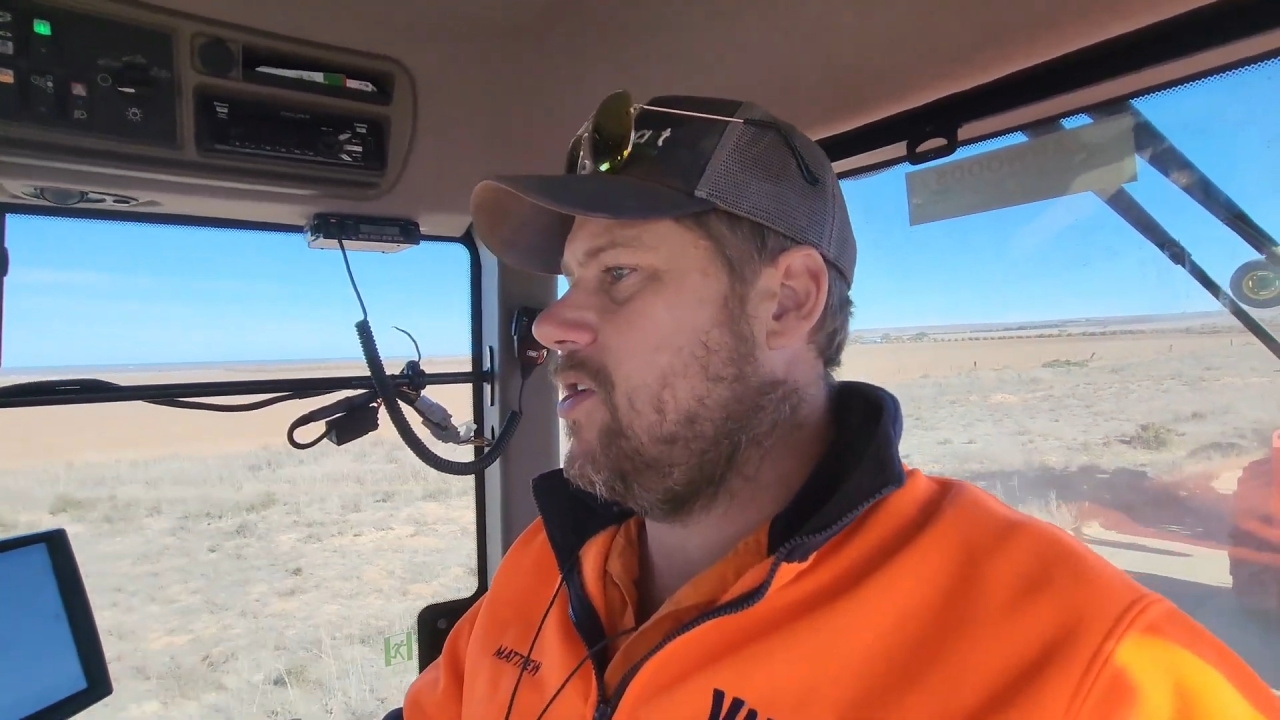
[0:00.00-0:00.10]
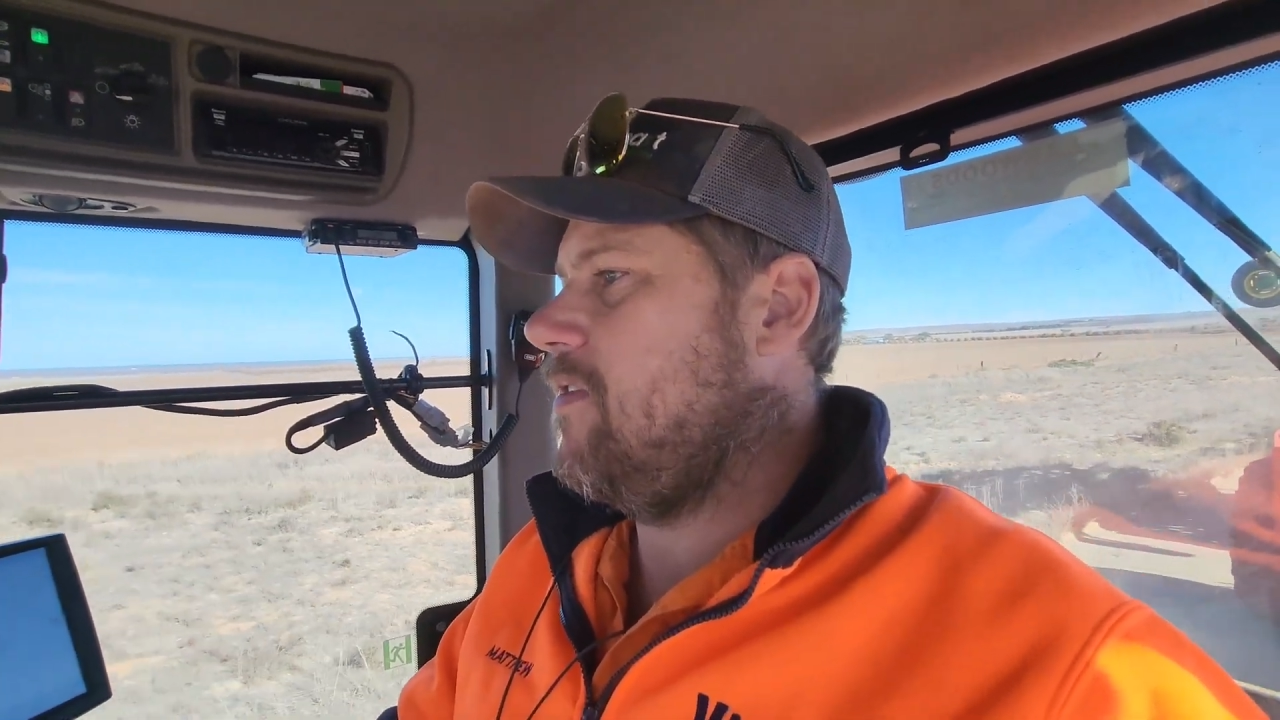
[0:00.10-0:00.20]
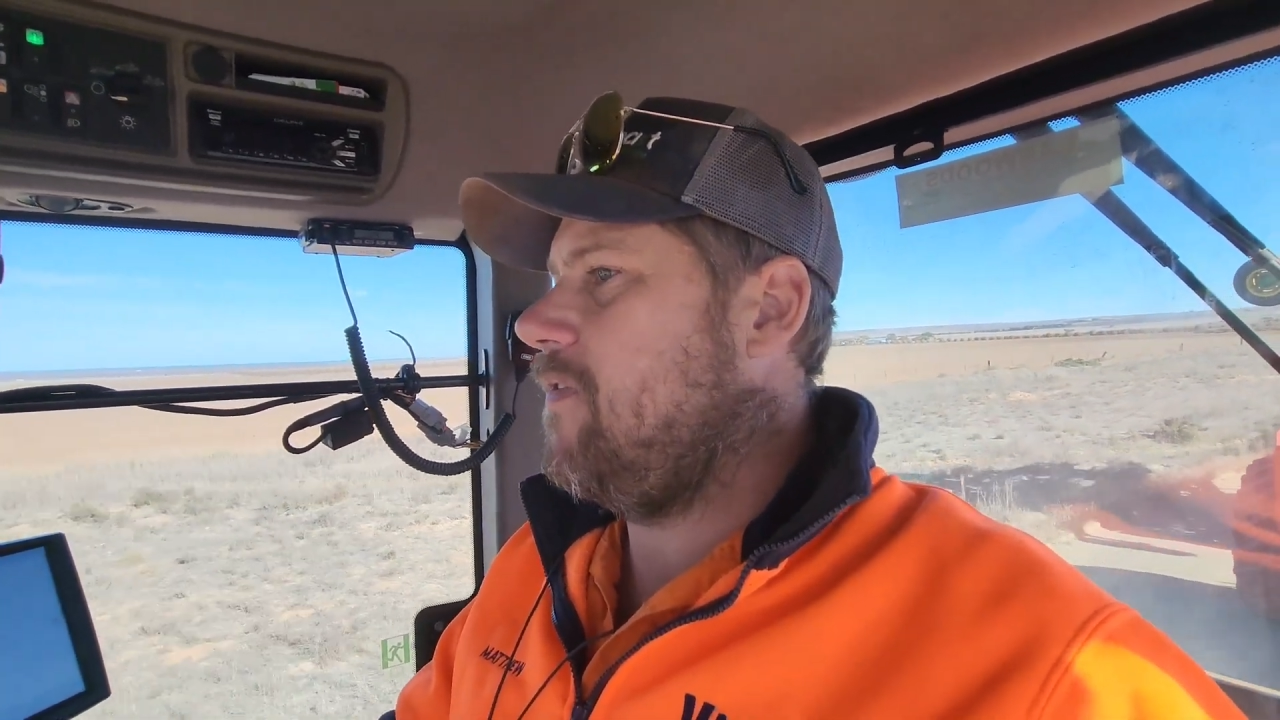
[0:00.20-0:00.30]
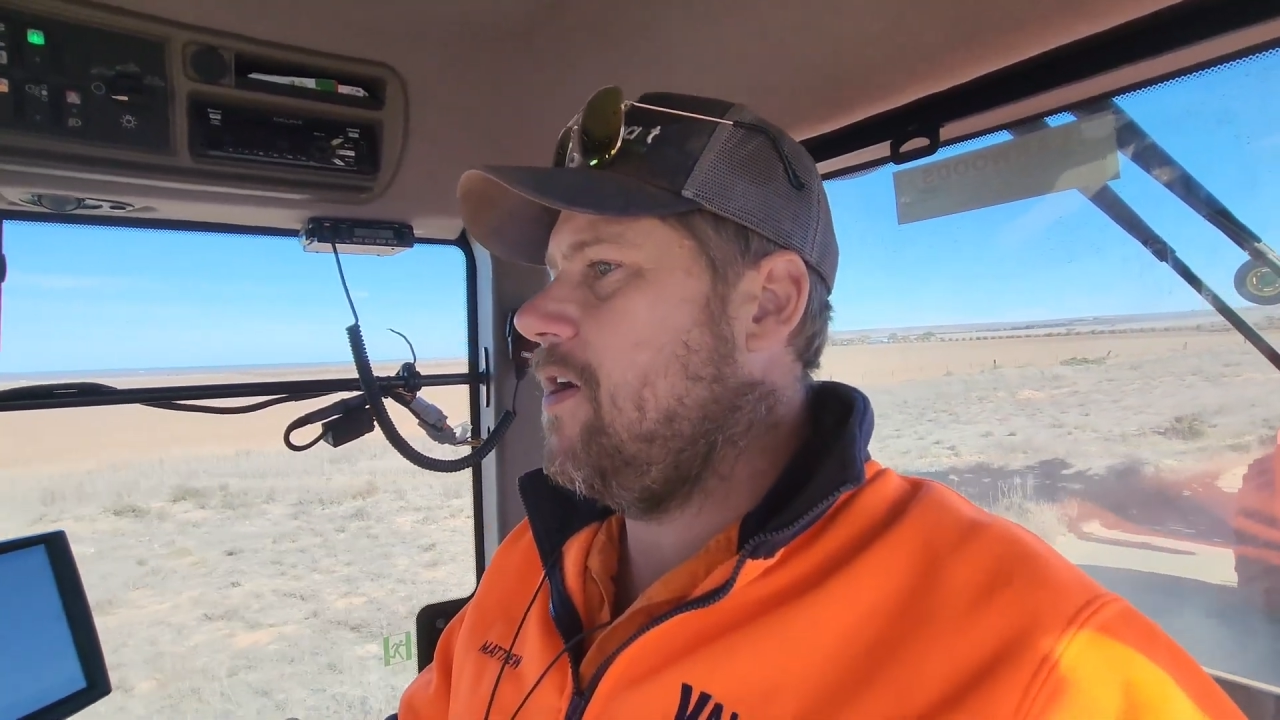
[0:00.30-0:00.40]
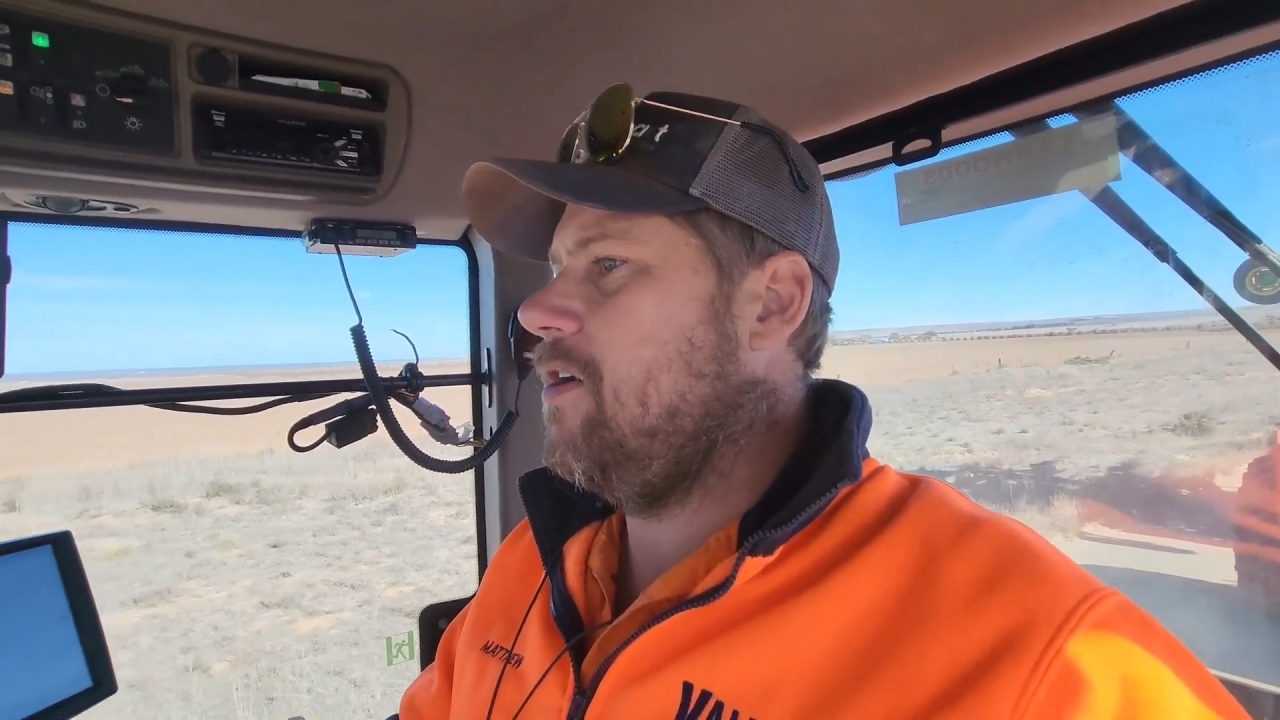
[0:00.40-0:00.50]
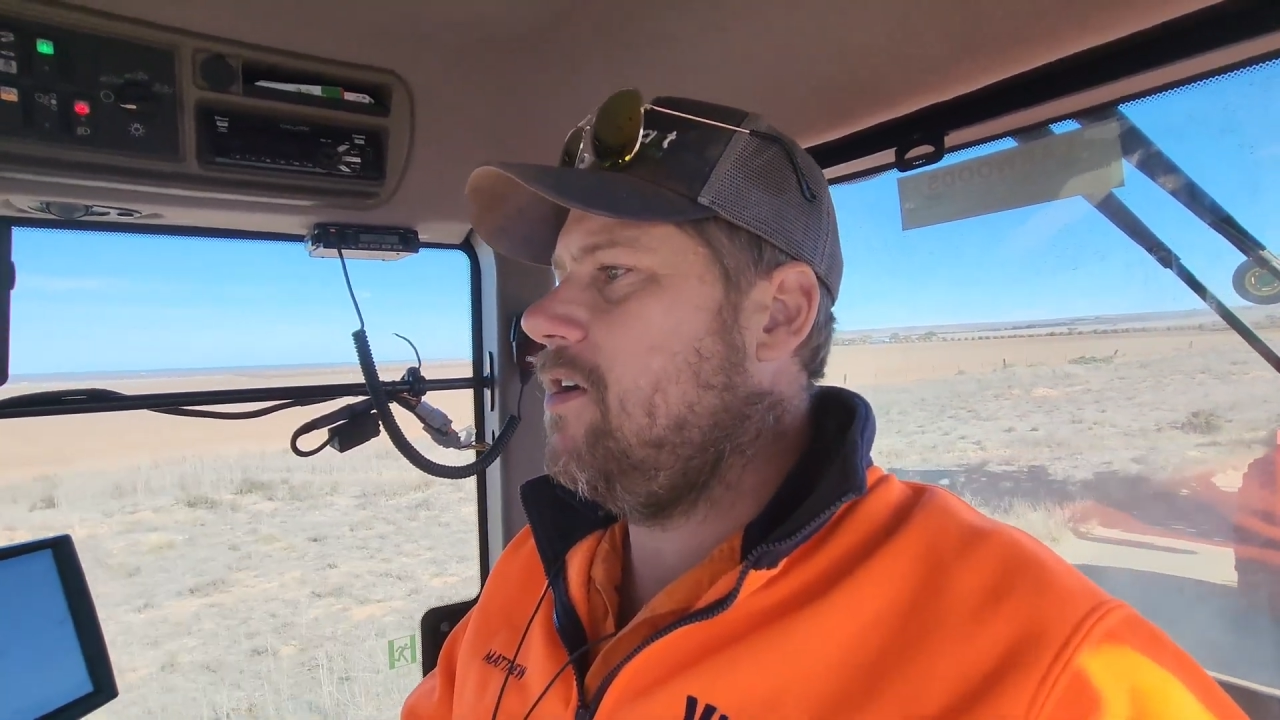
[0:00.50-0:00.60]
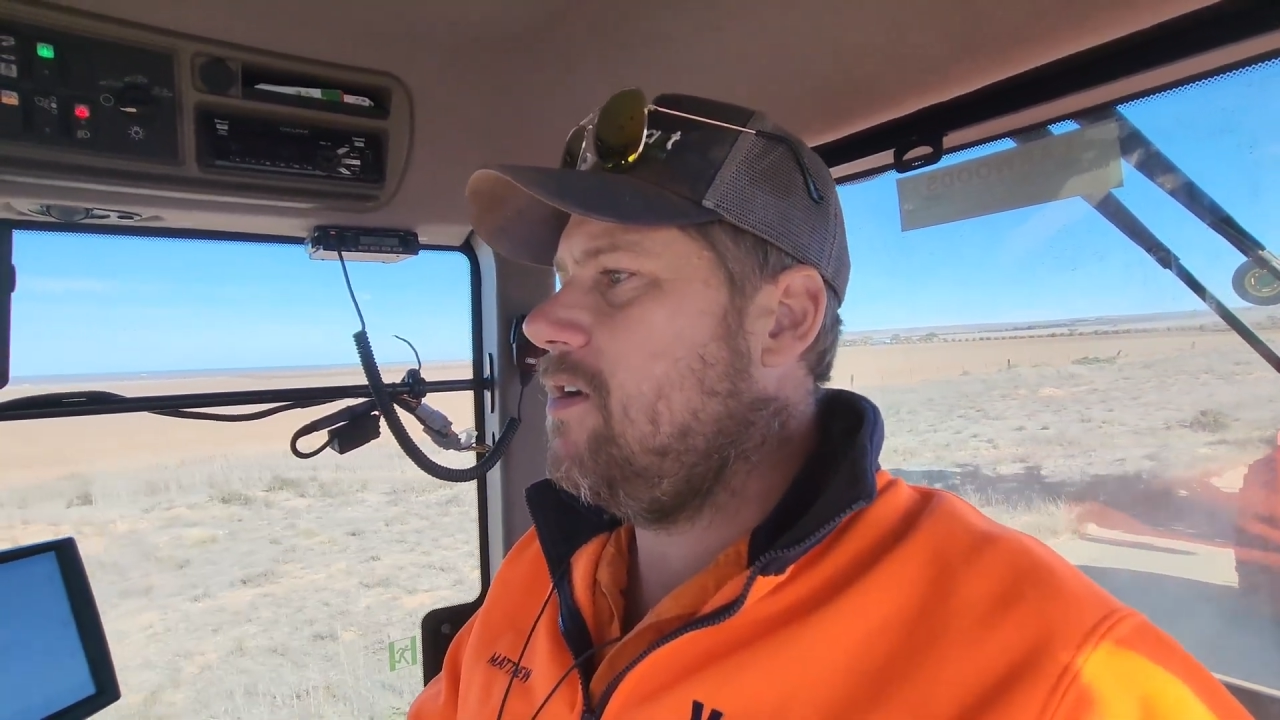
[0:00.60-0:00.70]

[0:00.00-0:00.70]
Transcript: on the phone